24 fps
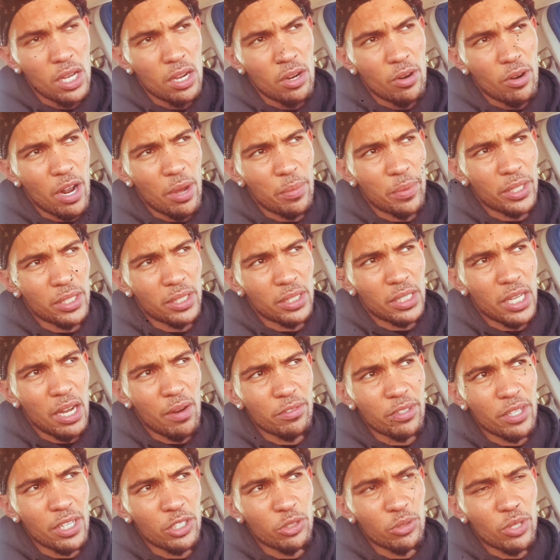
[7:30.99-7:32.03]
Right? Because the
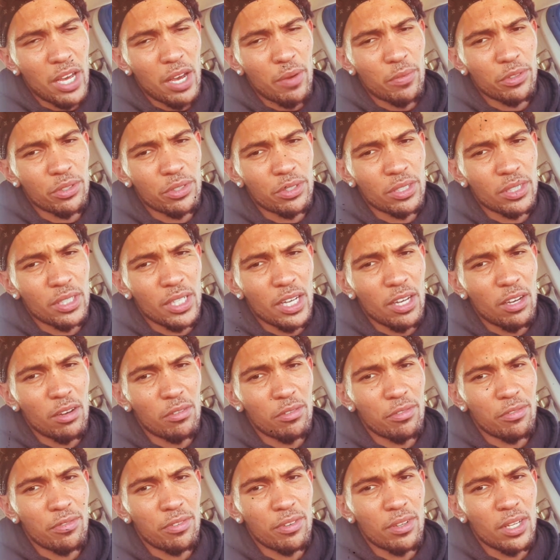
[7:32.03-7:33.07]
conversation you have with
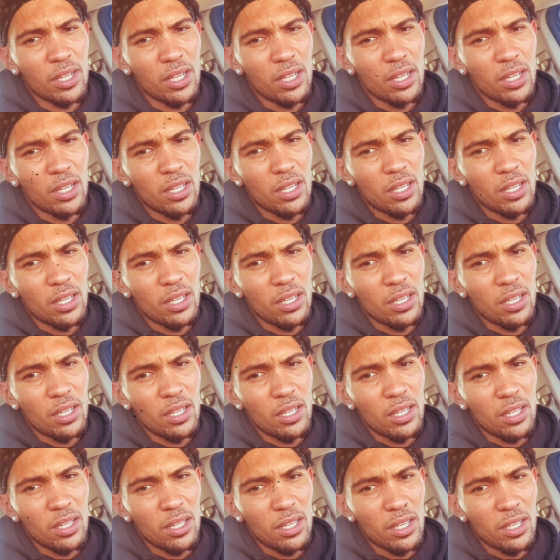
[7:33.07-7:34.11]
yourself
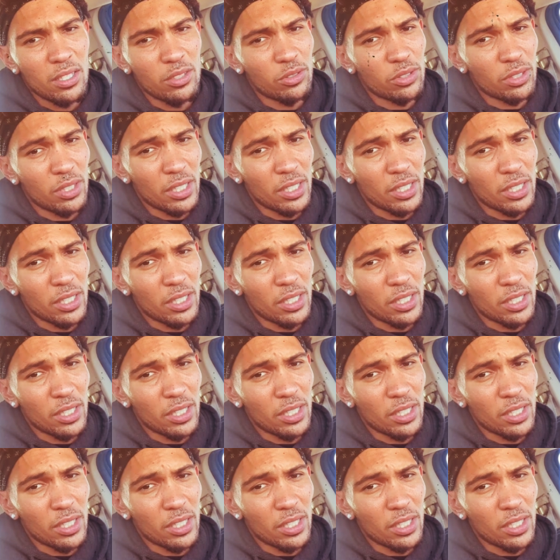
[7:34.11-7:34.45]
is